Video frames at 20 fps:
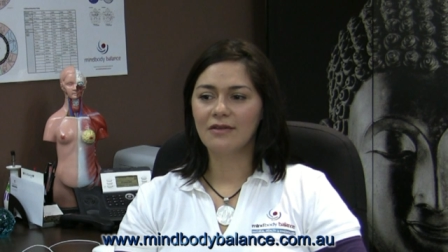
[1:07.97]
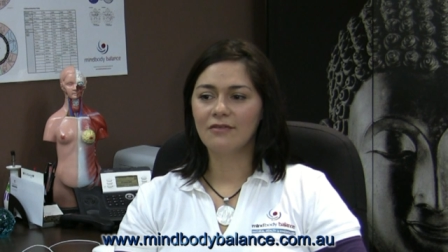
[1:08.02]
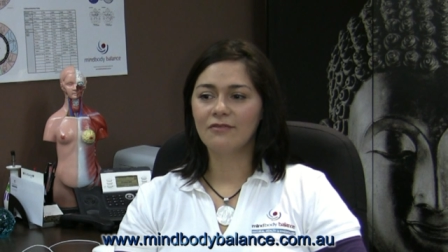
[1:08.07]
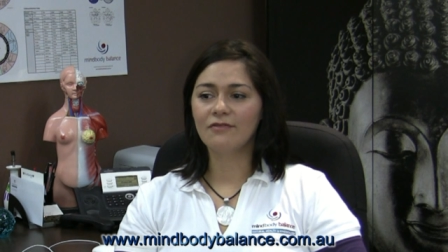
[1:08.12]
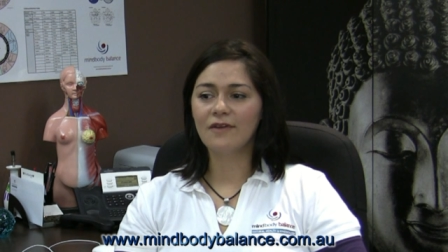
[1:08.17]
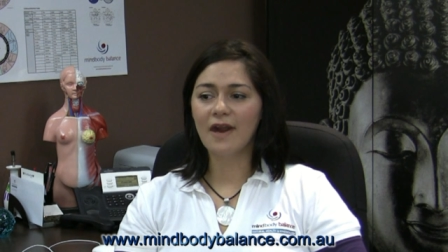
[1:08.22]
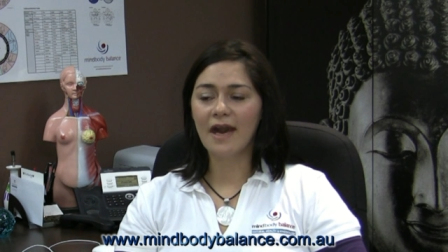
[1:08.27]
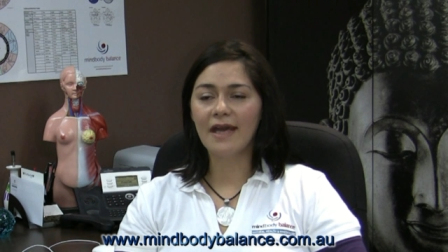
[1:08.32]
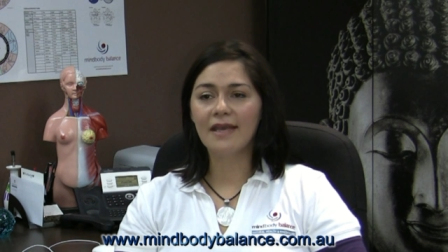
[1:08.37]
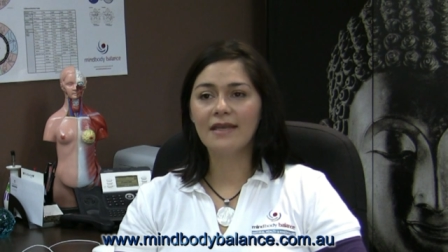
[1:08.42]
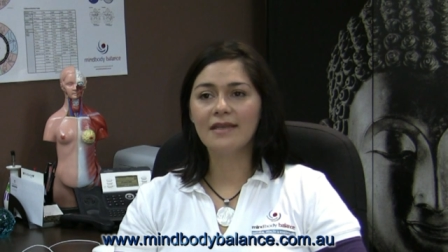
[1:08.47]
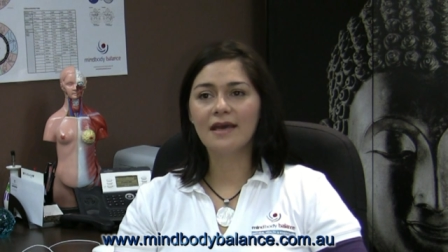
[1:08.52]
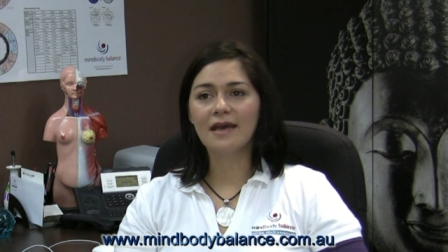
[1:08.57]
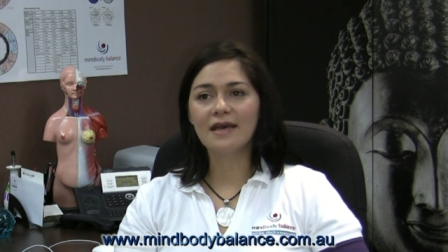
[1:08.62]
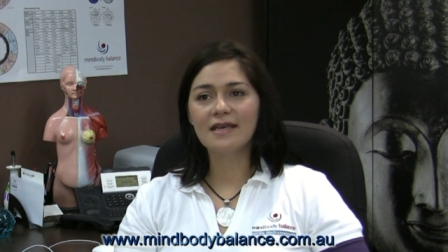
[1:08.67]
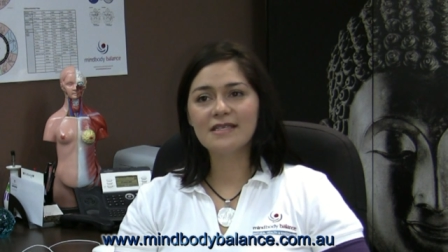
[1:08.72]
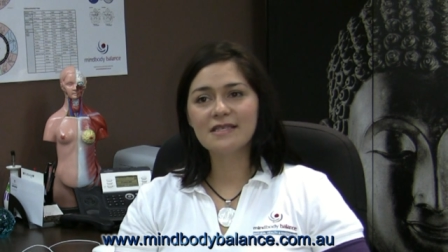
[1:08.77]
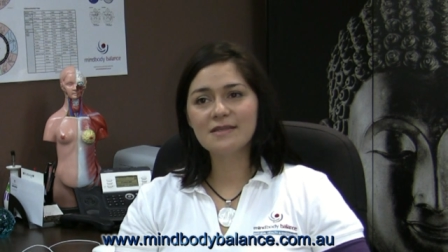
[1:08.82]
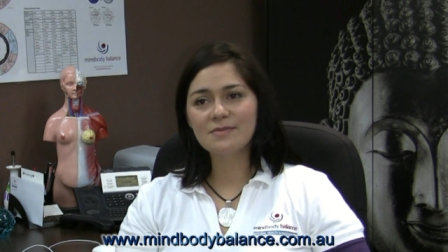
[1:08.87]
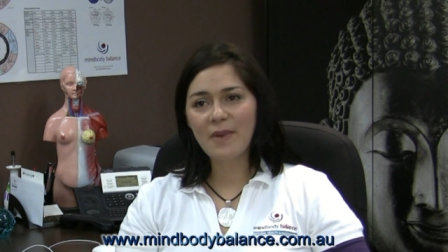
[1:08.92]
find
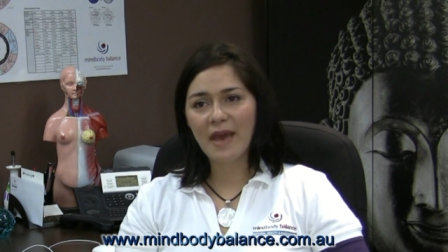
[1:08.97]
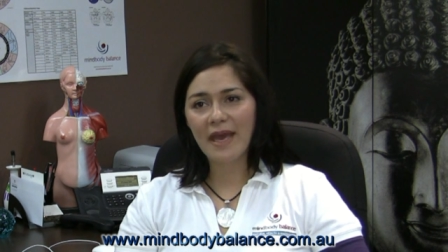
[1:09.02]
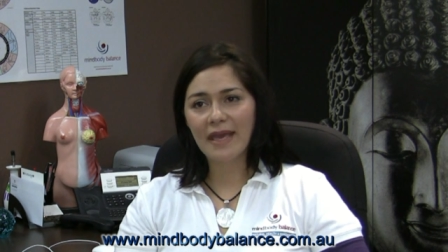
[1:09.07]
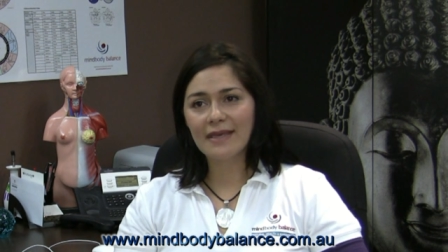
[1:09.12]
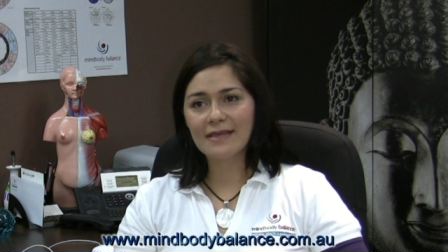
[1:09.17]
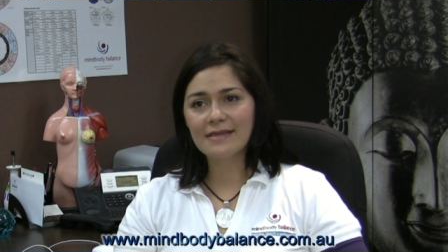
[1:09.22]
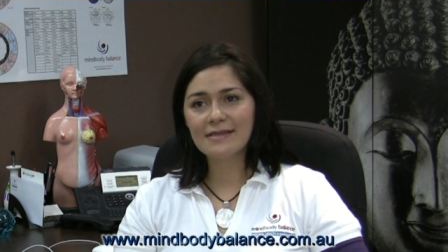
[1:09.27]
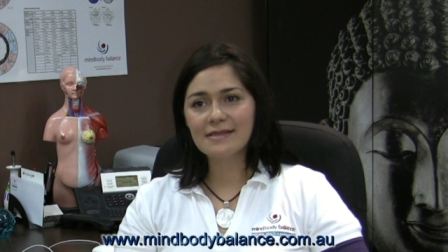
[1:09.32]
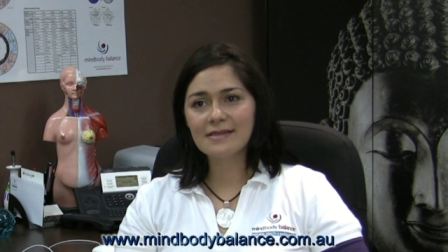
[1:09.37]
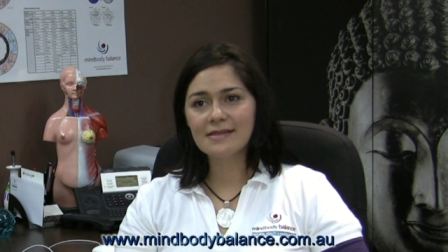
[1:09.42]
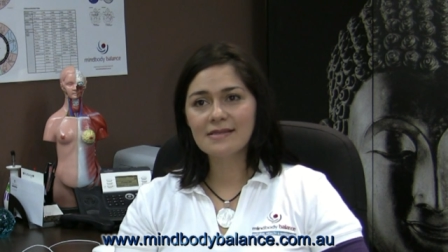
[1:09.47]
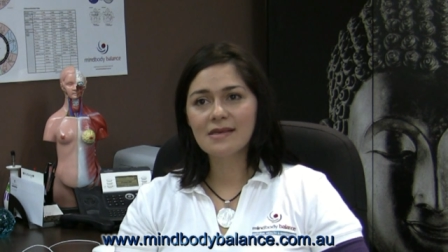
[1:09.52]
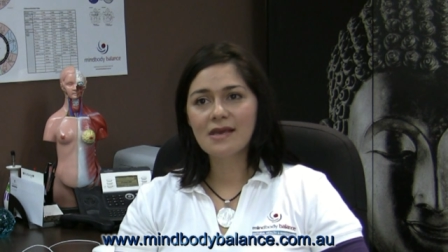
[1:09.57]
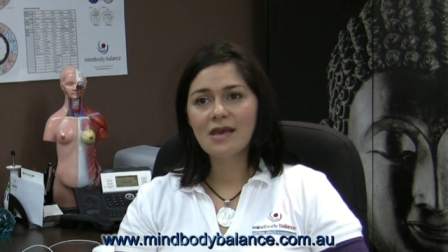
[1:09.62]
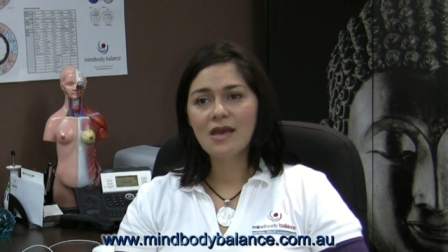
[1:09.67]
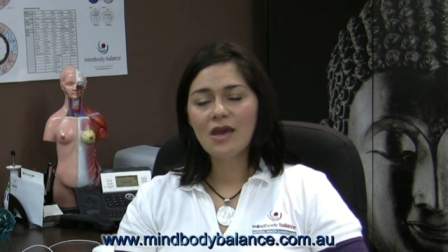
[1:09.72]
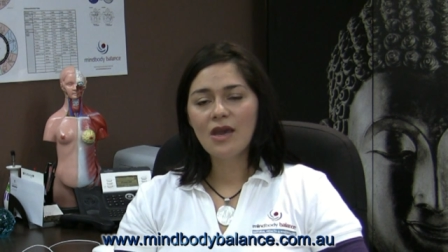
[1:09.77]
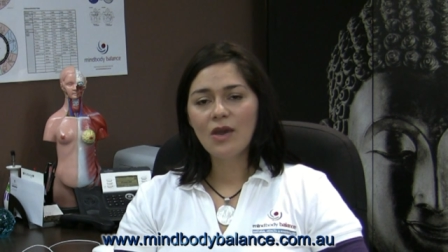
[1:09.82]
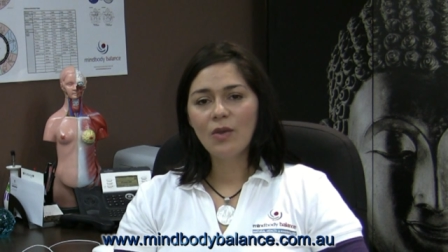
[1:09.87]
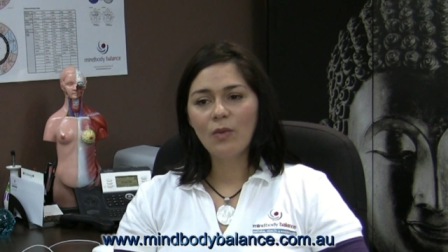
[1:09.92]
a space
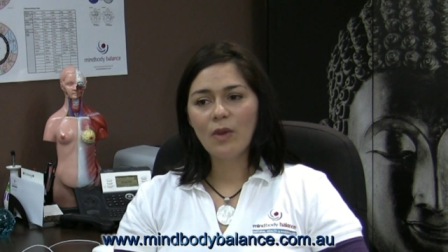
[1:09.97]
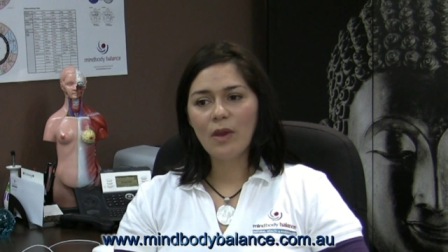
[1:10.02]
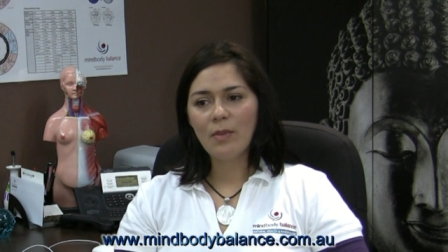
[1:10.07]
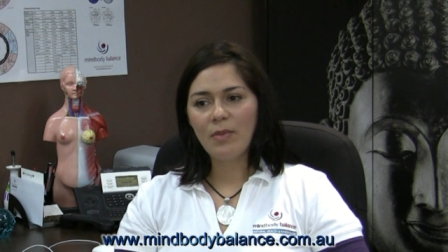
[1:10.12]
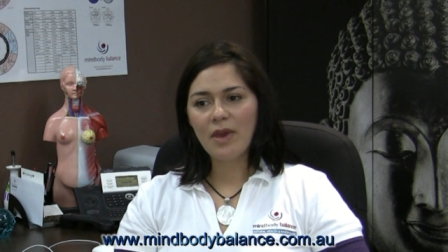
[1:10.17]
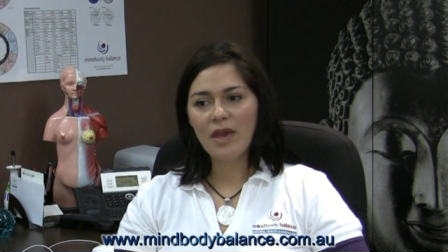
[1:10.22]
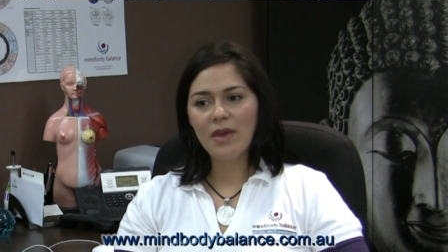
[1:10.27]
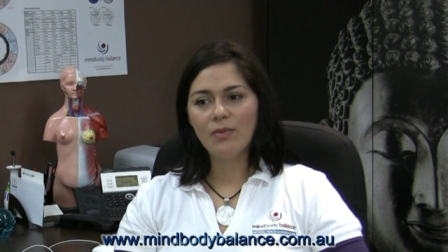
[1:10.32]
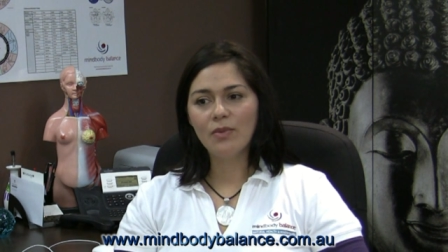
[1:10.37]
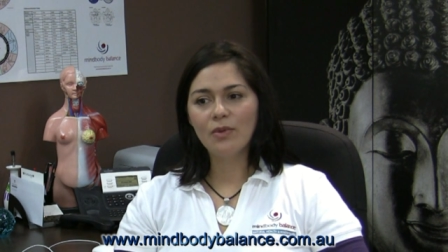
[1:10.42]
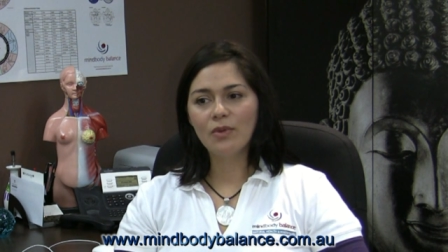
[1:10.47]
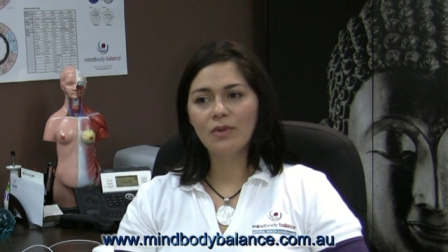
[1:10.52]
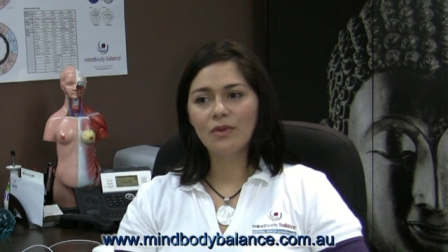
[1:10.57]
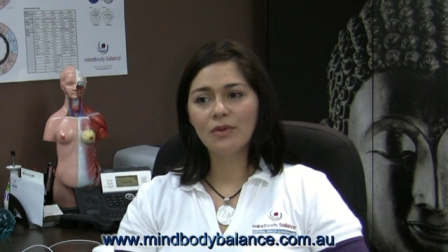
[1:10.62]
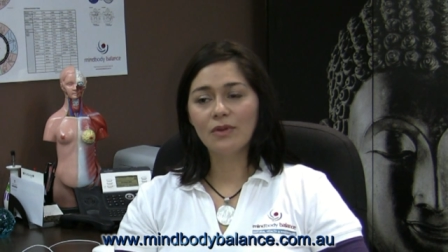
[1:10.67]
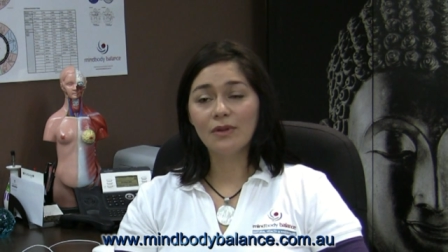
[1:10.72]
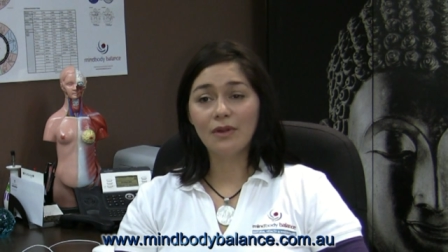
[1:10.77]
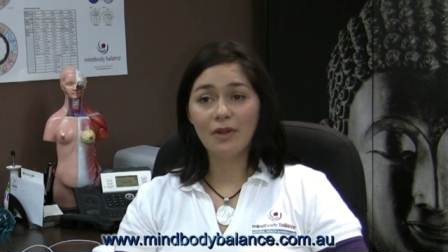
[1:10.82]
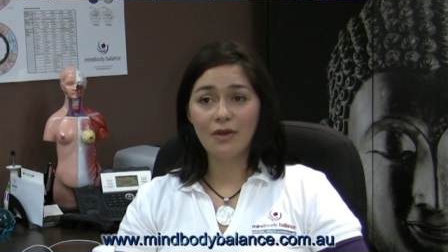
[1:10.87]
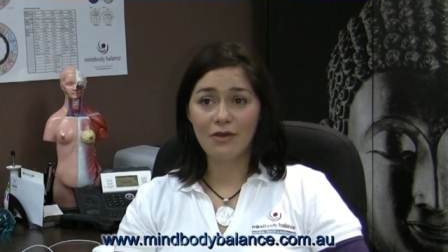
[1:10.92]
where people
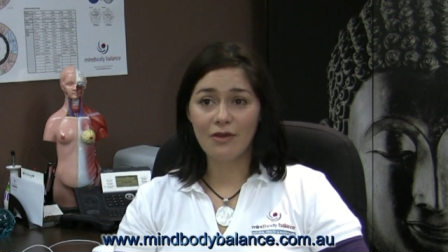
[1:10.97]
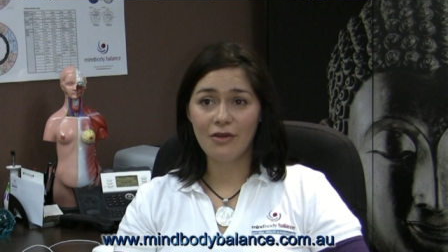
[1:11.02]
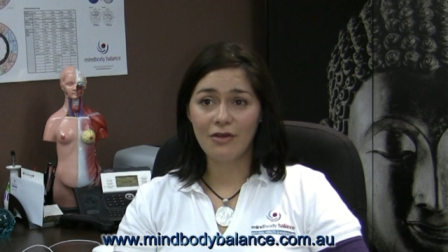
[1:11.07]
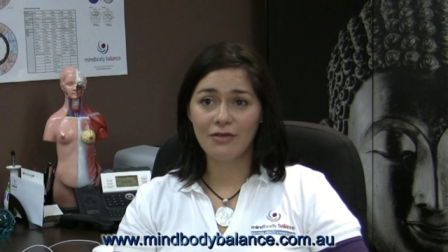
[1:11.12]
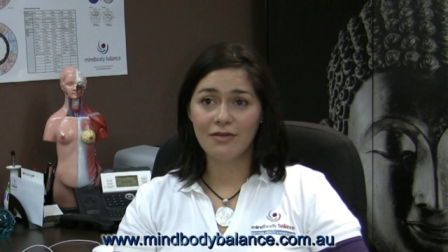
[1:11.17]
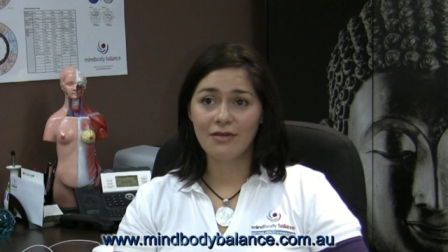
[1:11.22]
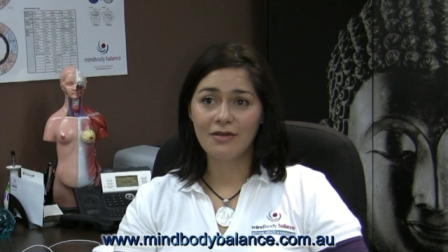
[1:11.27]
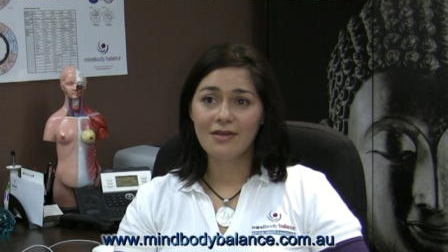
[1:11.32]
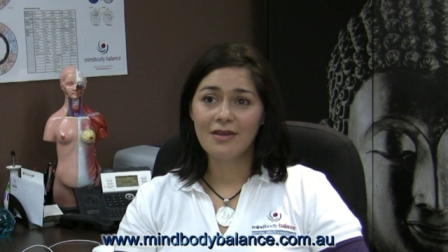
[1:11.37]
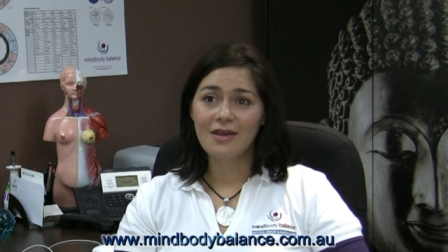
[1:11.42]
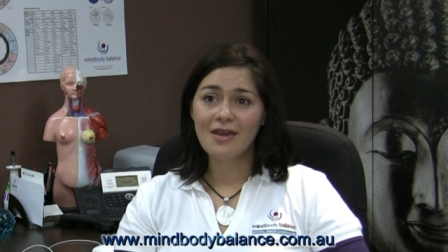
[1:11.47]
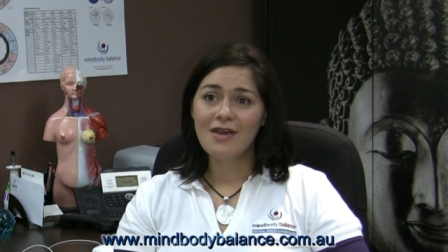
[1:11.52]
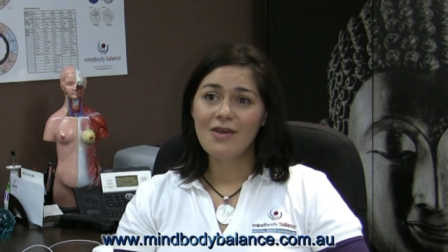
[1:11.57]
could learn,